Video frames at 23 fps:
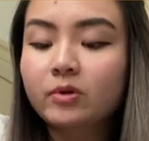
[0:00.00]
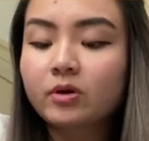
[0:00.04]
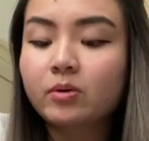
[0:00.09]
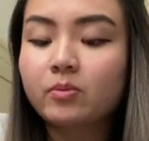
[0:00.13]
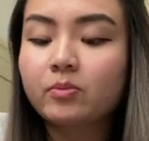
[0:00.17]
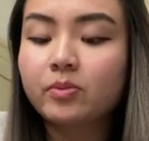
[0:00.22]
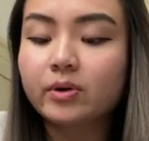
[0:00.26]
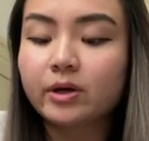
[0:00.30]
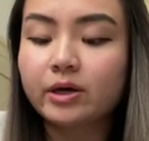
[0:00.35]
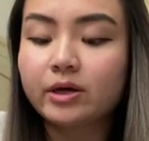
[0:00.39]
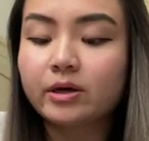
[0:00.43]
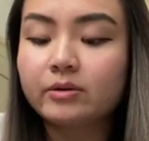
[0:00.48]

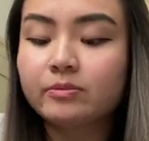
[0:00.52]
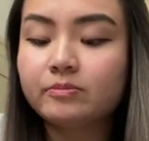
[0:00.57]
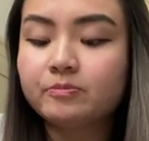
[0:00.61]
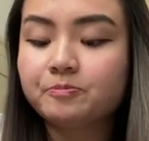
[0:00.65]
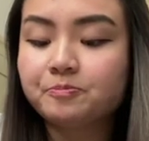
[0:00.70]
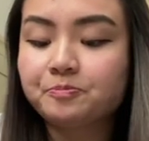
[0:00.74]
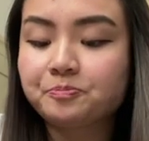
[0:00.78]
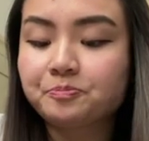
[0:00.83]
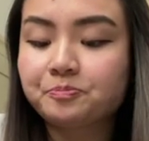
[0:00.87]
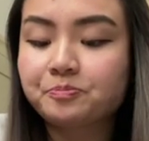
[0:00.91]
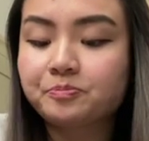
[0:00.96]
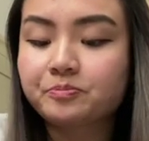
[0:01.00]
But
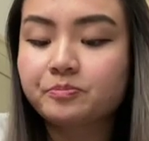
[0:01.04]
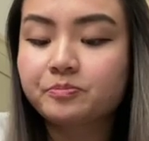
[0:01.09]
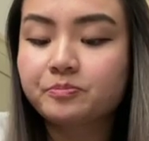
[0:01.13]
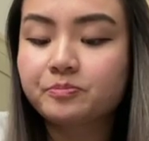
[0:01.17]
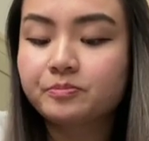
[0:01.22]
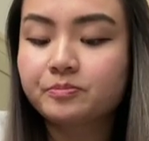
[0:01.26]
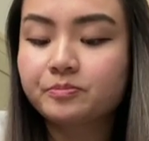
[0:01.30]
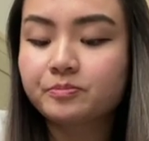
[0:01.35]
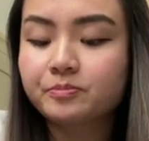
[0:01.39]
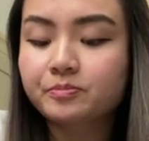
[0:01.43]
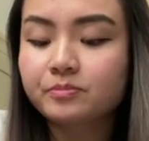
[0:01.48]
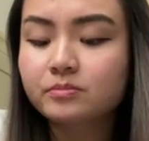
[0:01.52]

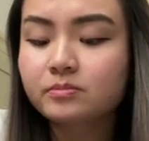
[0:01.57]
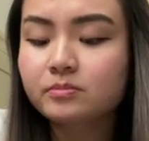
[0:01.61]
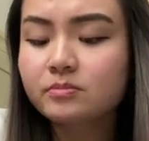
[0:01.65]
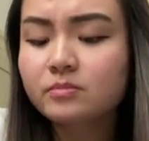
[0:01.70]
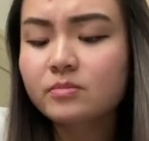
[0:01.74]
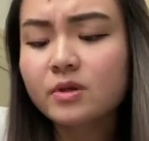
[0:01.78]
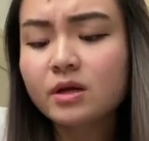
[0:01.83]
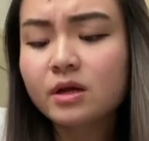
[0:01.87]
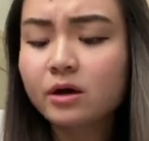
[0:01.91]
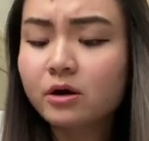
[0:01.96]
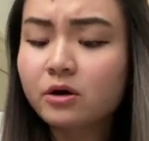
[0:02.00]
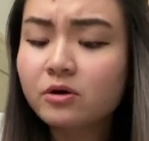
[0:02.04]

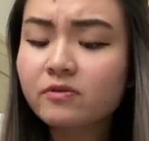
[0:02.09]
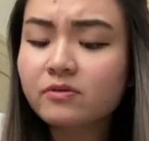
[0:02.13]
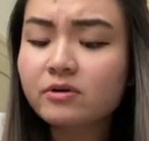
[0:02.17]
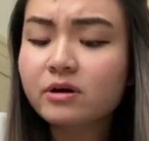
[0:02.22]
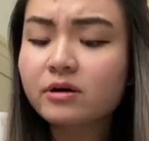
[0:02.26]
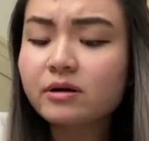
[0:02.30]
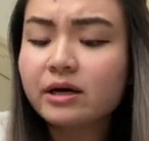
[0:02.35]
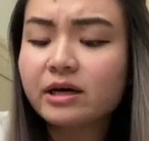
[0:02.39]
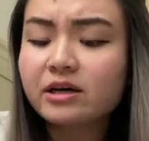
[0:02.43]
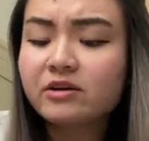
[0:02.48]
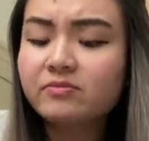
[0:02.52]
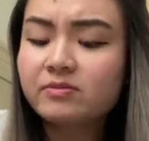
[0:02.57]
overall,
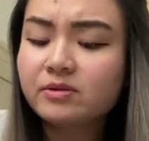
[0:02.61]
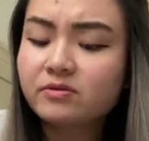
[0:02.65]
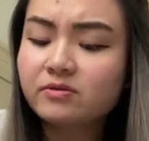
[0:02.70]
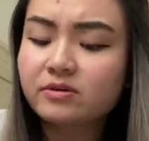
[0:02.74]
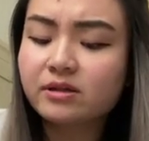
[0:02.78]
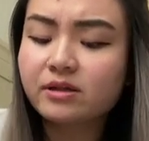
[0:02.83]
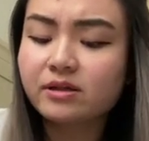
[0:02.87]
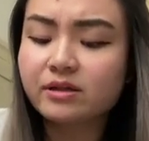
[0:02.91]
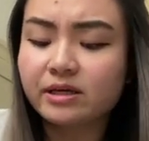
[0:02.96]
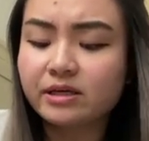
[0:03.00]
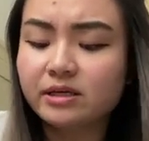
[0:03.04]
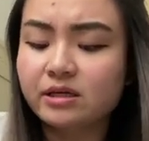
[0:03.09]
I've been really
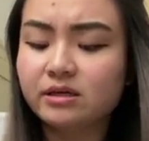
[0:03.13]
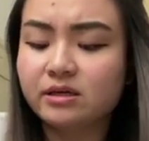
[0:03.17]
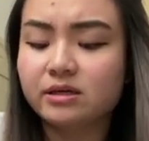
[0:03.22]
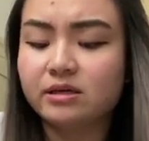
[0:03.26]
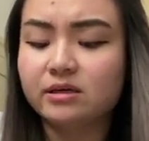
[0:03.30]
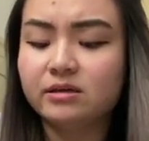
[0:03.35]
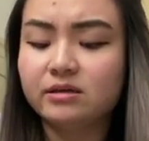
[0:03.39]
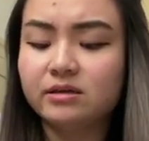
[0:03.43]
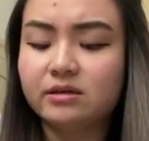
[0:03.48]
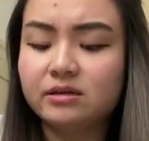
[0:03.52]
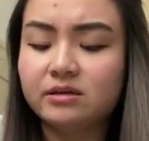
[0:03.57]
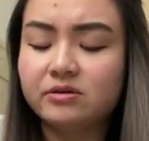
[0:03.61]
liking
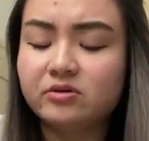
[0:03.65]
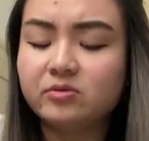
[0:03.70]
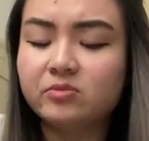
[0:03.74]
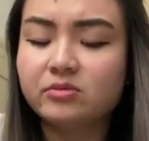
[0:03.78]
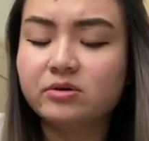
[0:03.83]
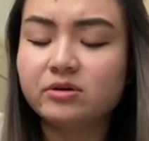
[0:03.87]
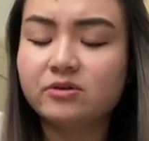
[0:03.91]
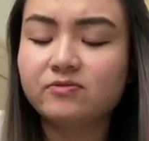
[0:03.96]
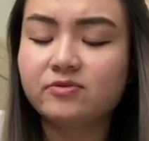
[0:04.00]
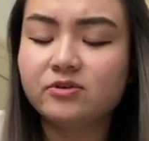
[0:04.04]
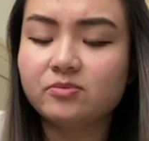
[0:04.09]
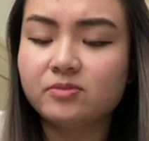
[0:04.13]
it, and I remember
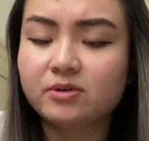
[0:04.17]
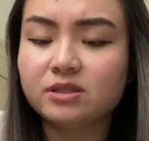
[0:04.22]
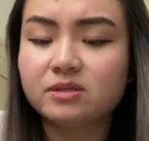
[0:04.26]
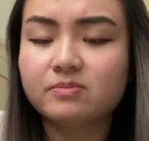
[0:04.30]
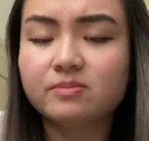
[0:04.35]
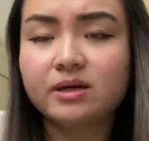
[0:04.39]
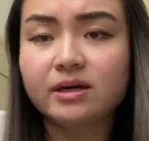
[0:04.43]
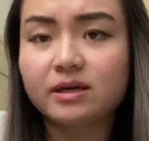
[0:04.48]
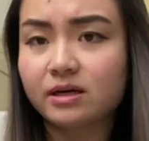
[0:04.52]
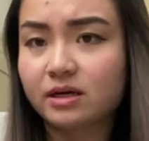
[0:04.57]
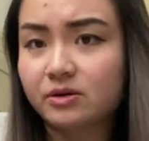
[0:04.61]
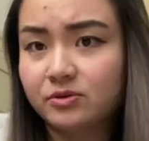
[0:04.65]
a few months
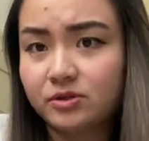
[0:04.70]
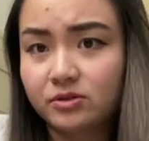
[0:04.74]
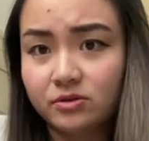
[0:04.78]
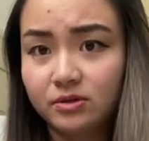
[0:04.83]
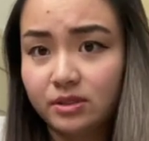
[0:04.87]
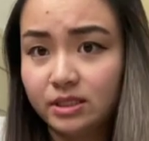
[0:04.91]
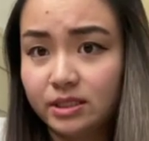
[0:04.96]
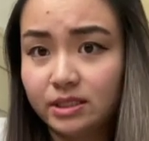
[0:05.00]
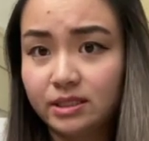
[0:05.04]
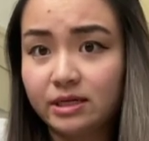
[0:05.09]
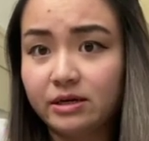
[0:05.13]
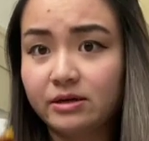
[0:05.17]
back, I was really
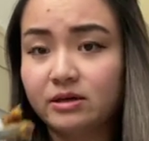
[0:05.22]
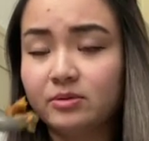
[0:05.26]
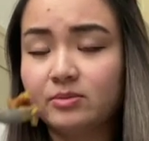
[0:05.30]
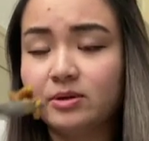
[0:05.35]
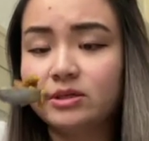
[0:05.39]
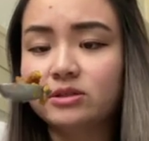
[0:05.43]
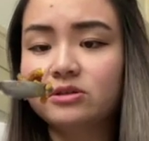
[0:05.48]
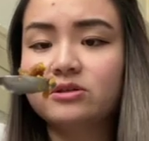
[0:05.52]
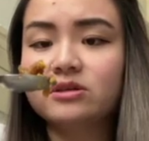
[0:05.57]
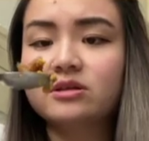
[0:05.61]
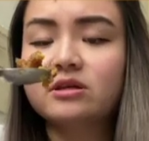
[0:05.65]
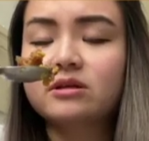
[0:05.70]
scared about
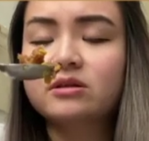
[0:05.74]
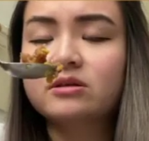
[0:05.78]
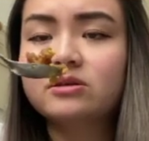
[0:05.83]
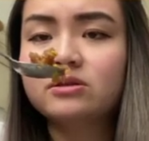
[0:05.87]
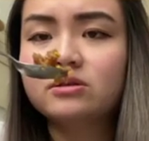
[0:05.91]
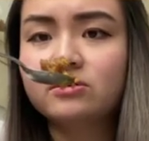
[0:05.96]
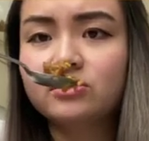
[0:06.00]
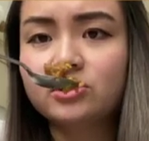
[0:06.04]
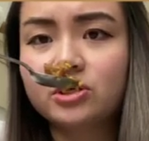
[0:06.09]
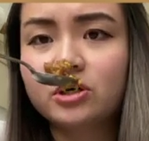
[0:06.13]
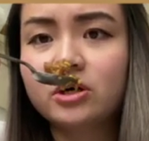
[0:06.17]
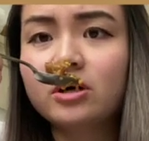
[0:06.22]
starting this
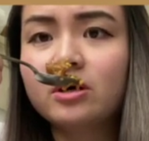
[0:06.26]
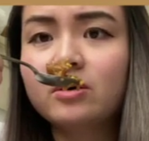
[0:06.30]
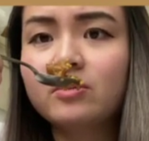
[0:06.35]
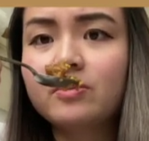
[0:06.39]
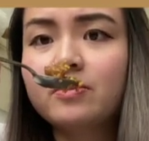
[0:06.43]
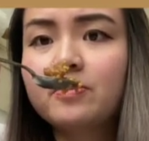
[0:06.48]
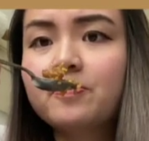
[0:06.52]
new job.